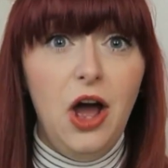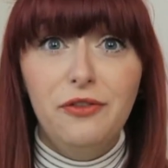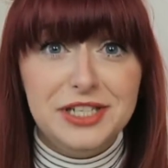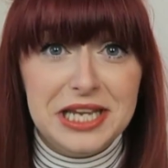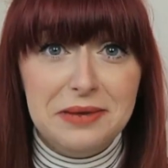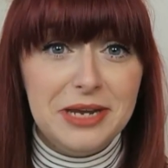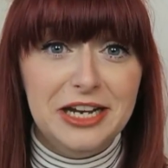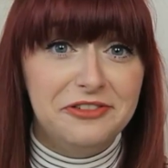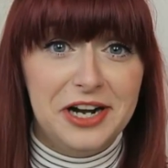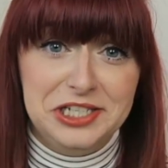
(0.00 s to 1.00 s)
obviously it
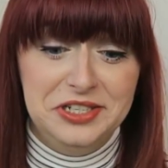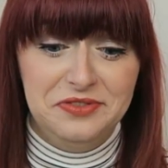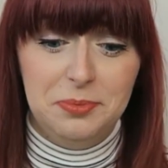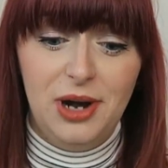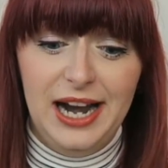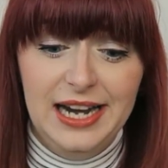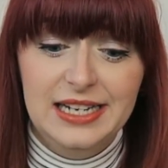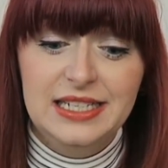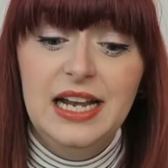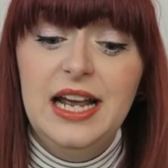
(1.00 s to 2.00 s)
being a fraction of the
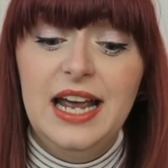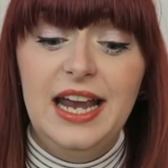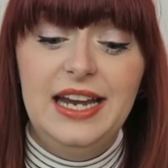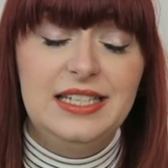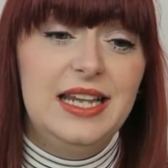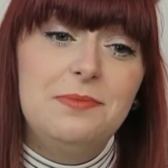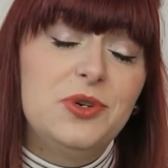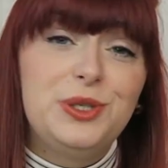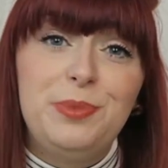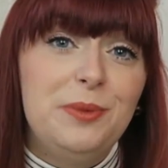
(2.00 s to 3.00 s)
price is it
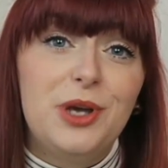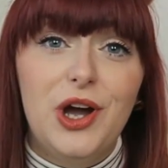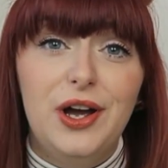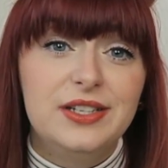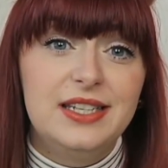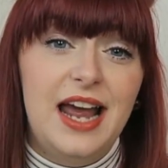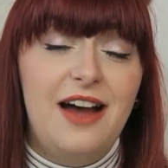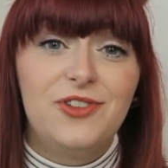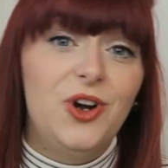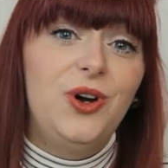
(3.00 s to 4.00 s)
must be because they
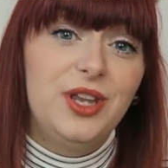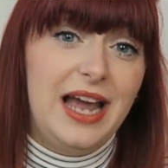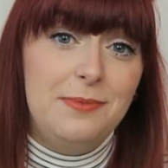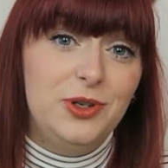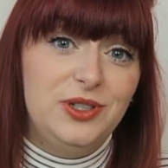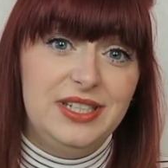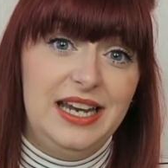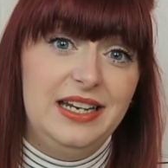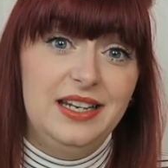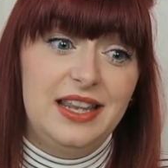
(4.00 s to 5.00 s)
haven't got all the chemicals
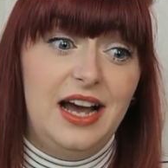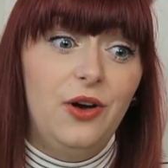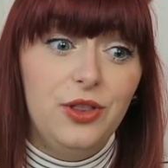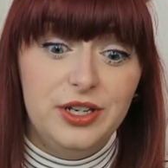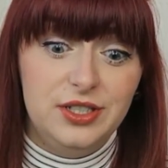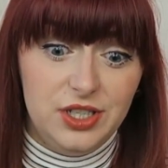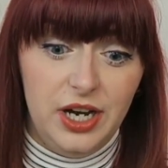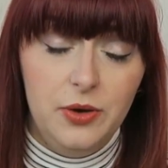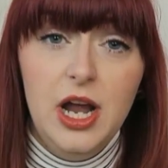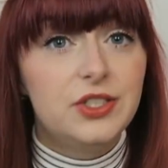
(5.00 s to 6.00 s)
in that others
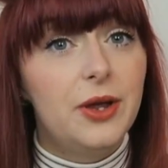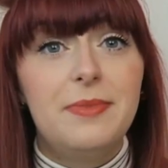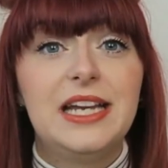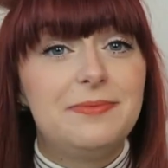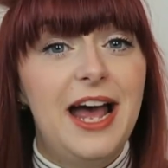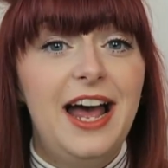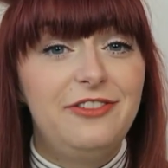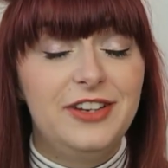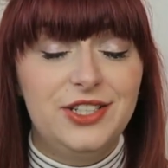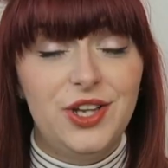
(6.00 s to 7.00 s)
do. So it makes my
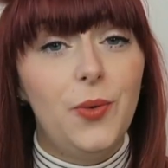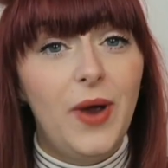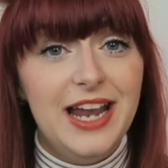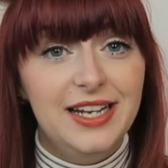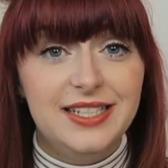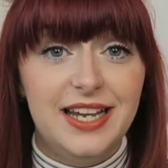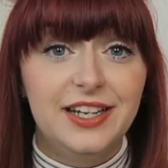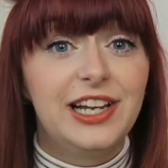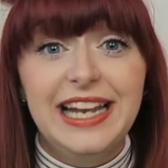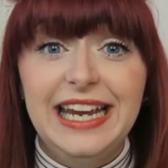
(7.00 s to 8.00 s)
hair feel so weightless
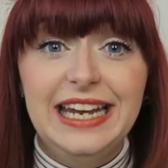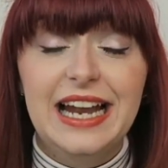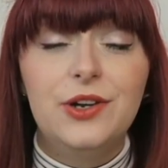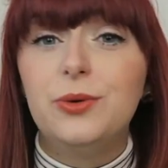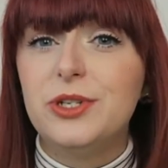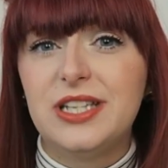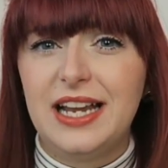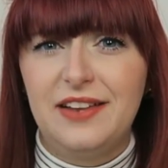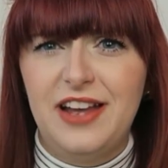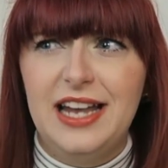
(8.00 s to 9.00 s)
and clean and almost
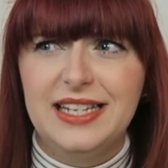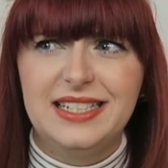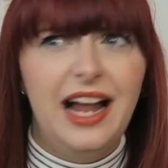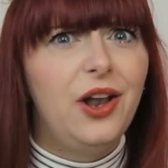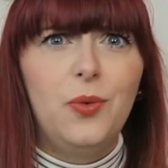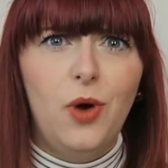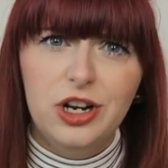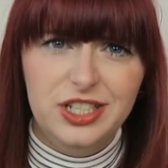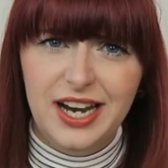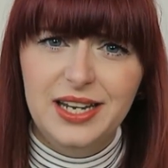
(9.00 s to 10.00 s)
like I've had it salon
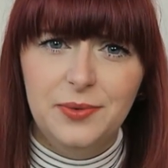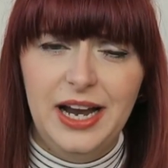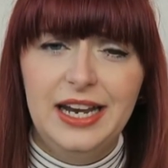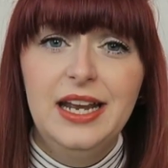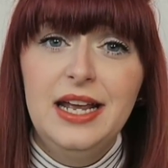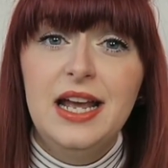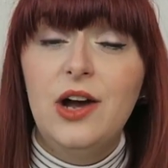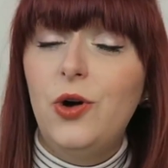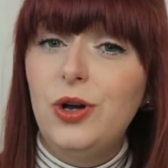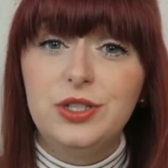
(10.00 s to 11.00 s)
washed anyway.
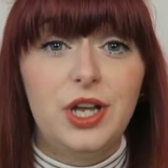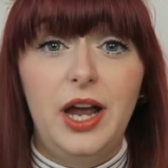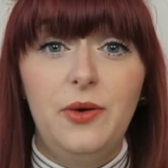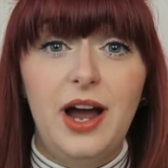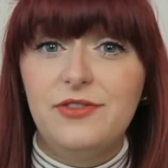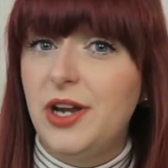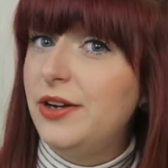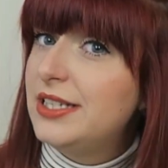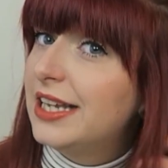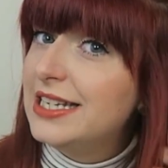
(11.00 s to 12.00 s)
Also, I've
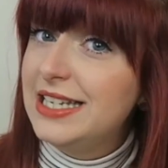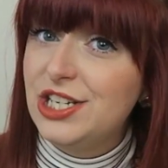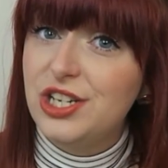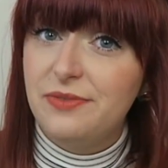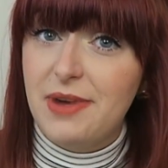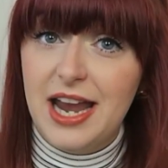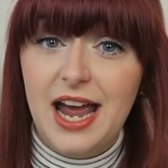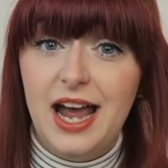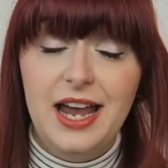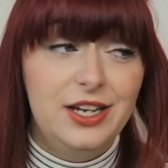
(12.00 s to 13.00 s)
noticed the condition of my
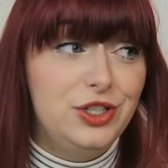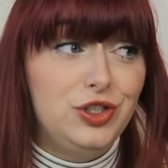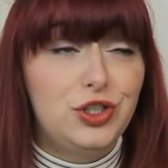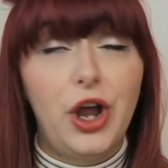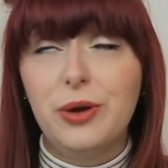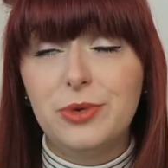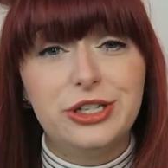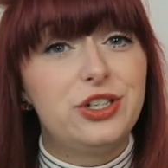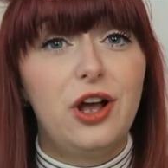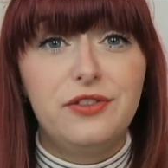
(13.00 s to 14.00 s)
hair is so
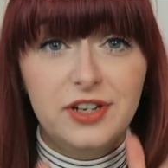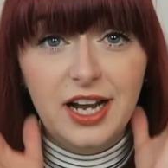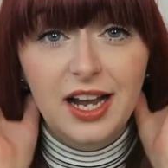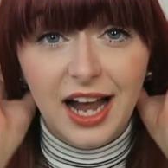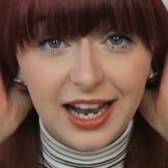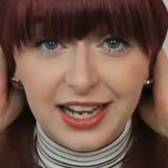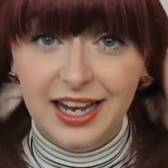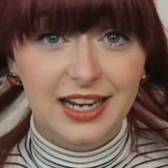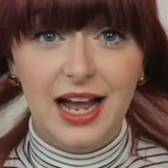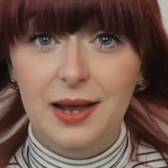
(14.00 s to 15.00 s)
much softer, and
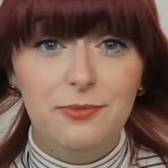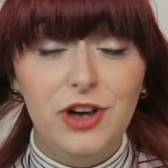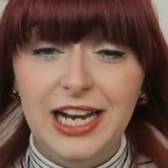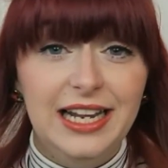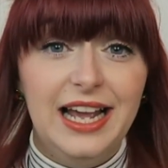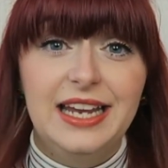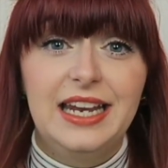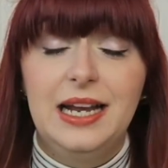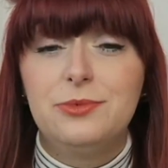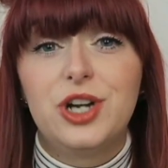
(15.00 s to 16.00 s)
like I'm really
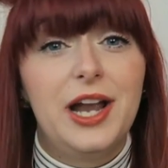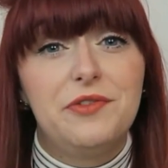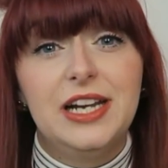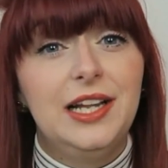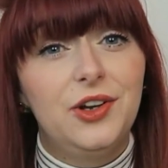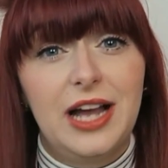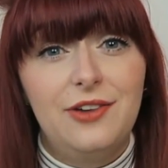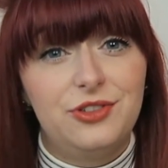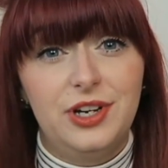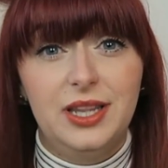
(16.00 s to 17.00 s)
liking it. I'm trying to really look
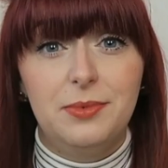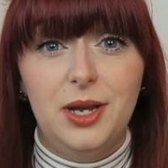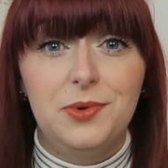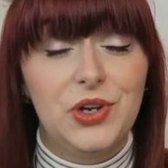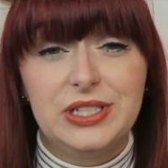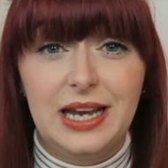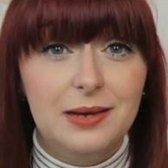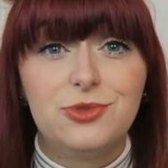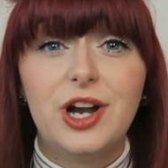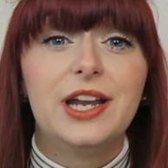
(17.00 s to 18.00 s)
after it at the moment because I
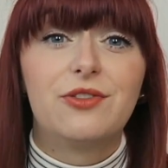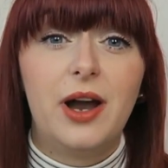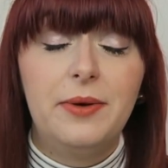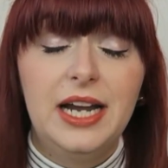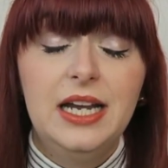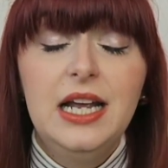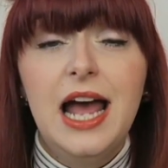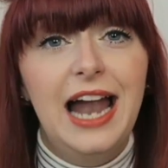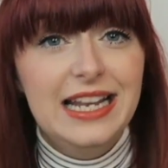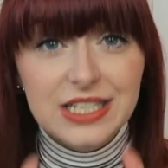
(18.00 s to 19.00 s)
am trying to grow it,
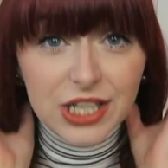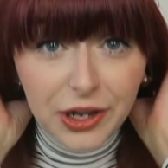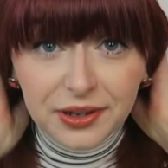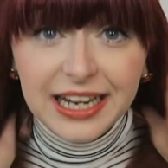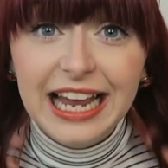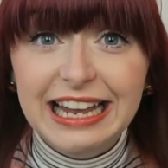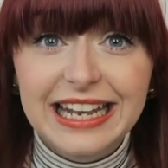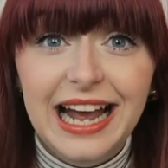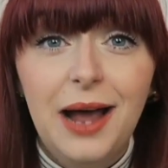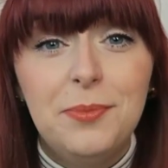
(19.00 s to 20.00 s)
and it's slowly
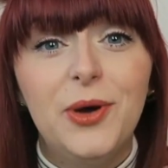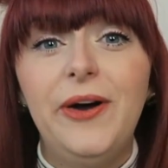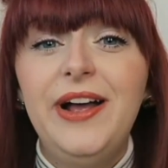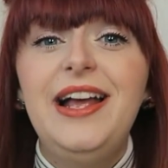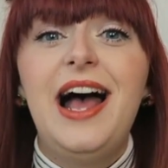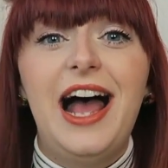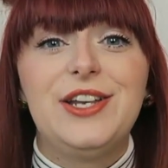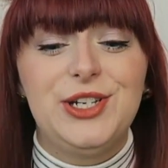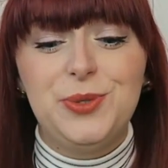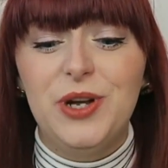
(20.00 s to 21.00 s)
getting there, but
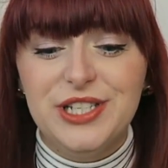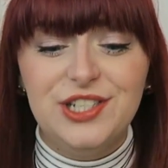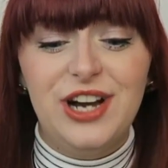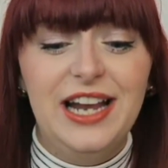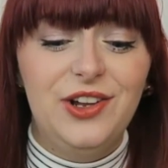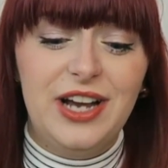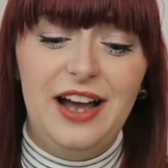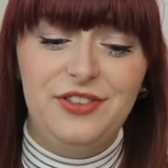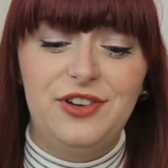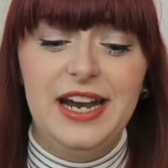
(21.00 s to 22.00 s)
I just want to try and look
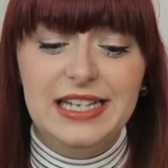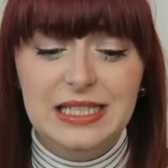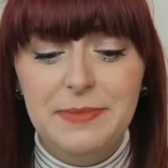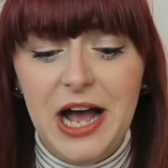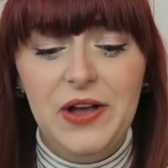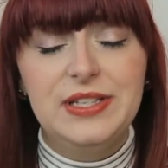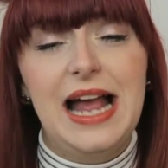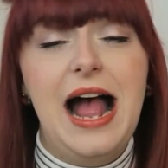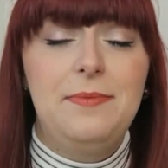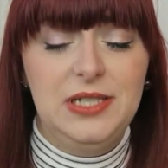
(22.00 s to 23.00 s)
after it. It
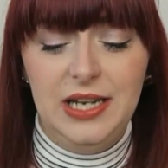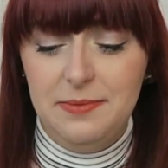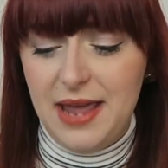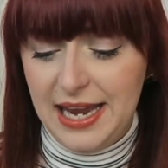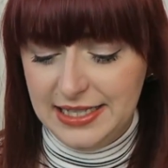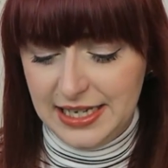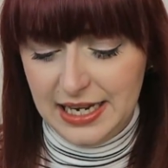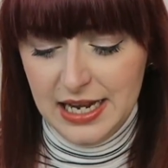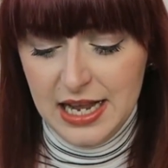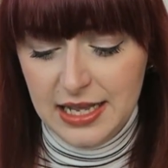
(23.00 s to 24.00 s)
smells absolutely
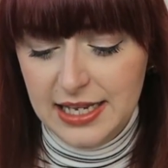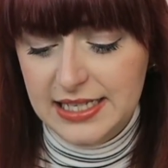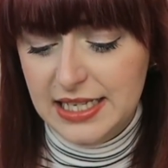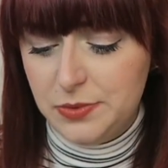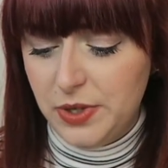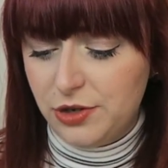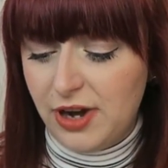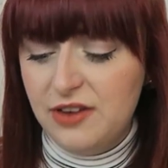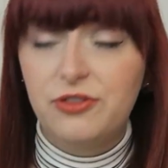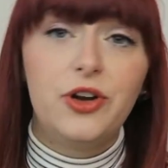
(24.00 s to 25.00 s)
amazing. This is with
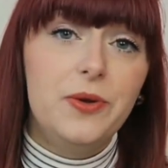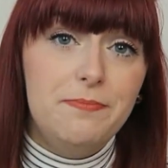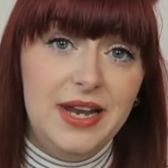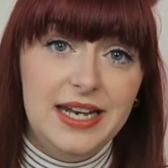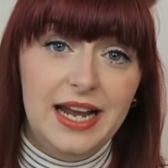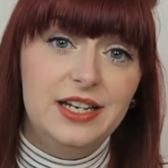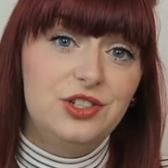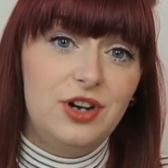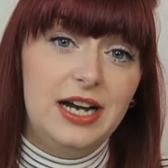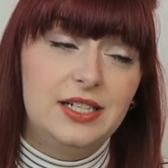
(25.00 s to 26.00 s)
grapefruit and mint
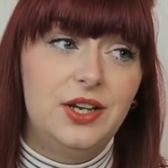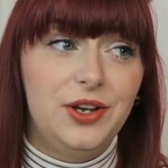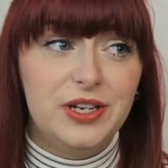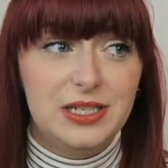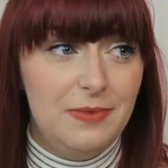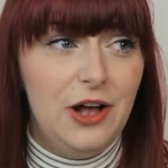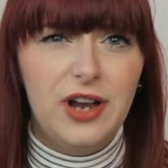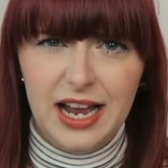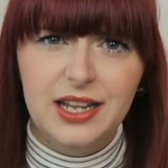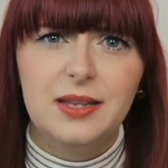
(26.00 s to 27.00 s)
extract, so you can
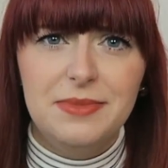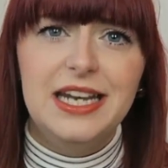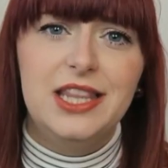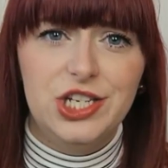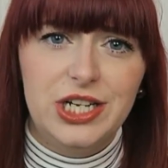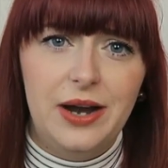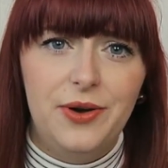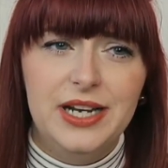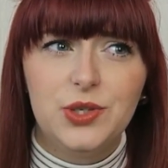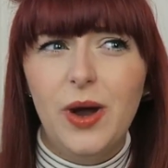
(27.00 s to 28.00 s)
smell kind of the mint in the
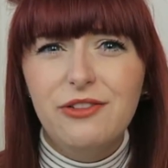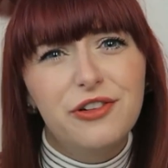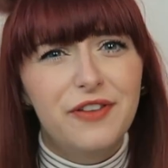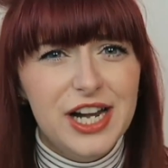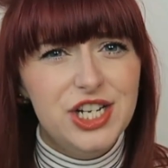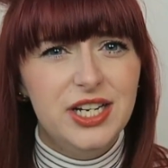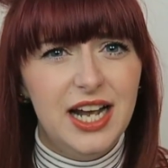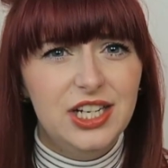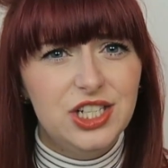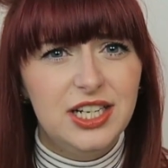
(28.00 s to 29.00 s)
shower, and it's quite refreshing
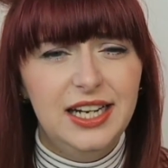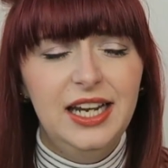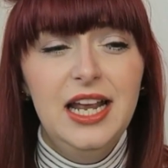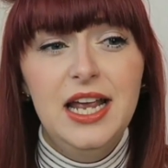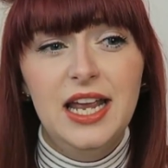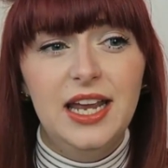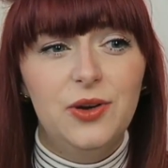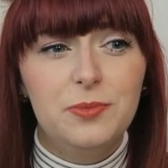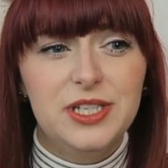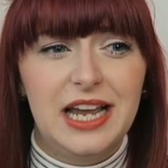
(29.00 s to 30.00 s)
actually.
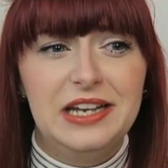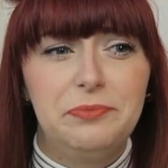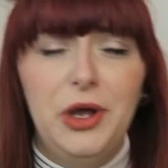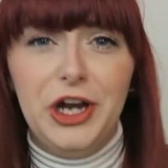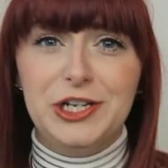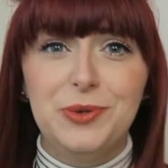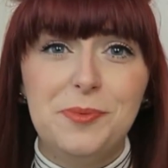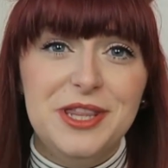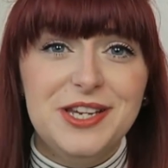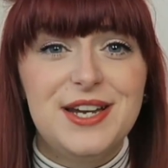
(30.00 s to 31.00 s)
It almost kind of perks you
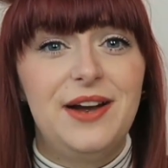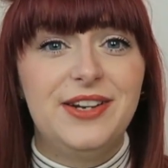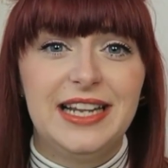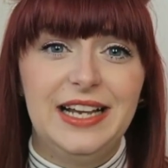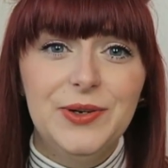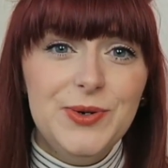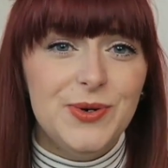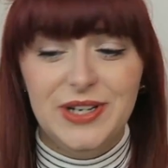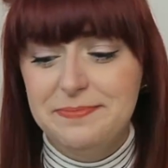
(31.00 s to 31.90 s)
up in the shower and you're like, oh,